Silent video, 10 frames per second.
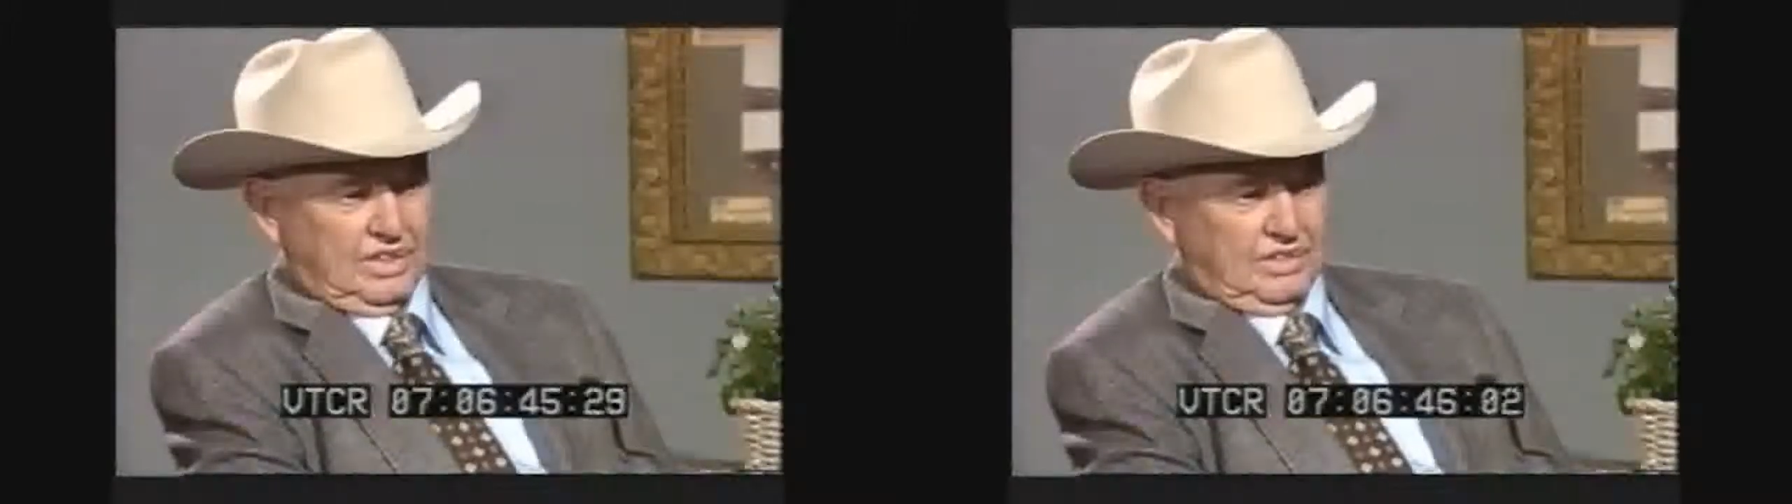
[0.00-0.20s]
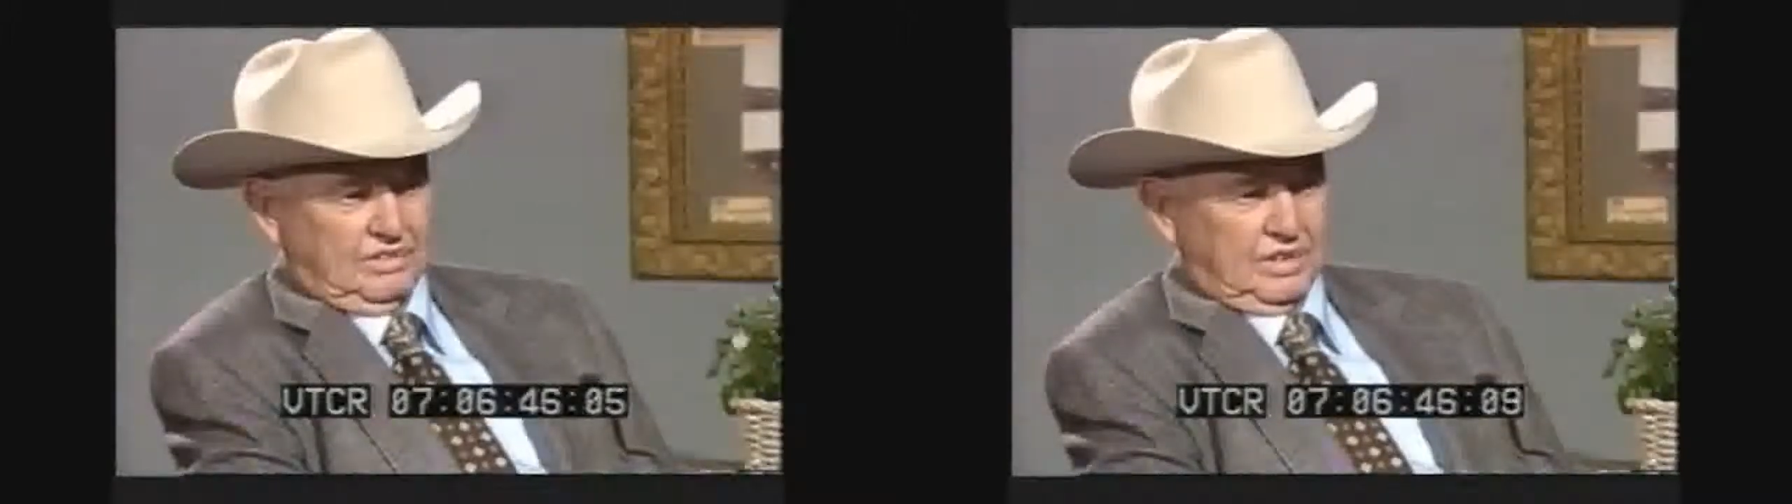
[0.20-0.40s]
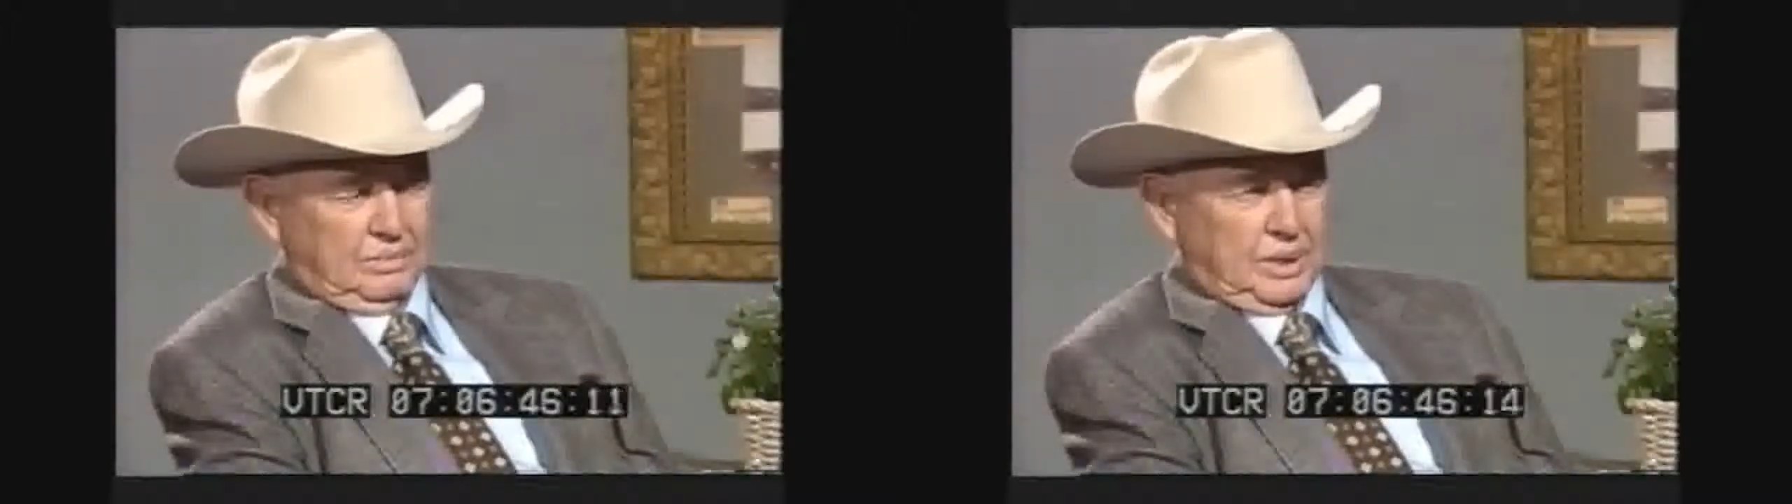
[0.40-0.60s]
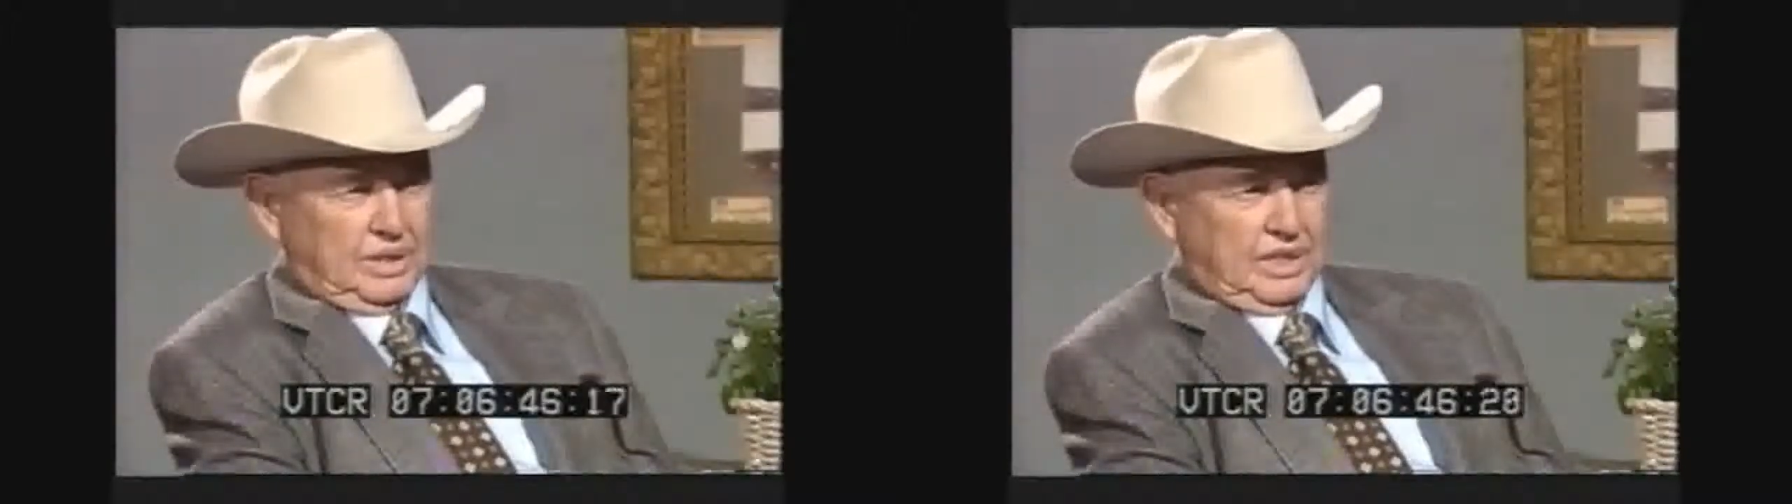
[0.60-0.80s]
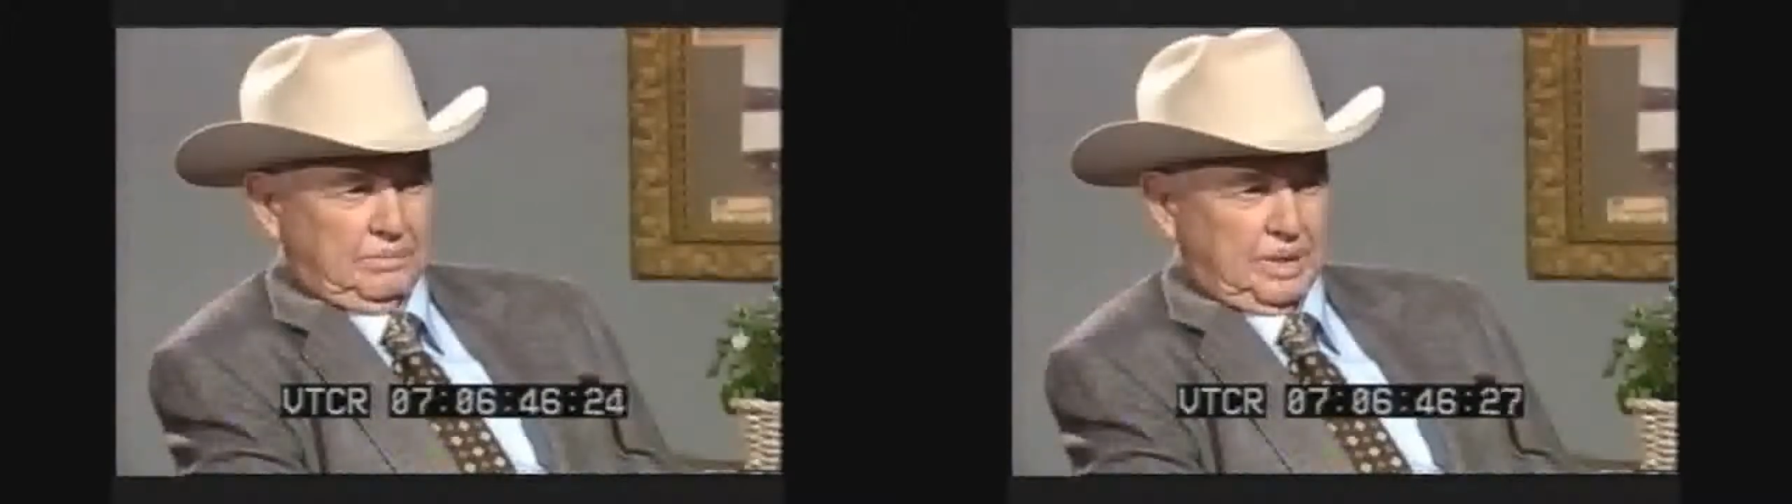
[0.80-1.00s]
with the
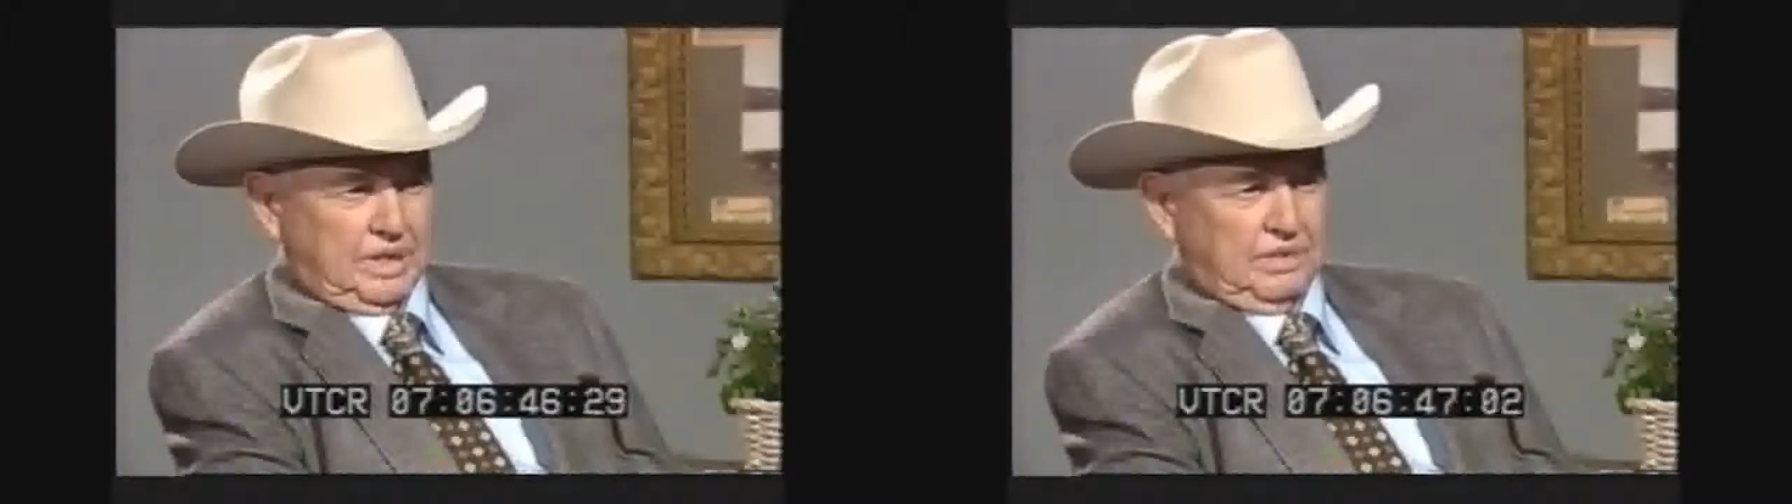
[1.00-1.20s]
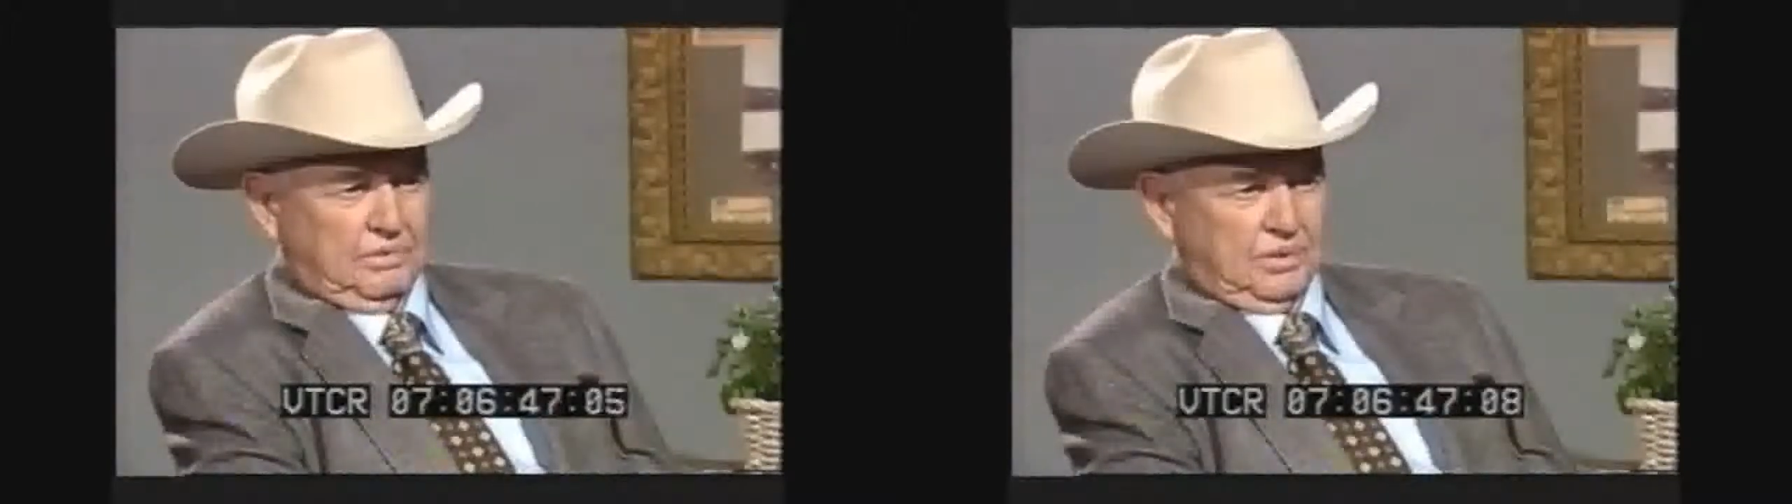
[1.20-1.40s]
PWA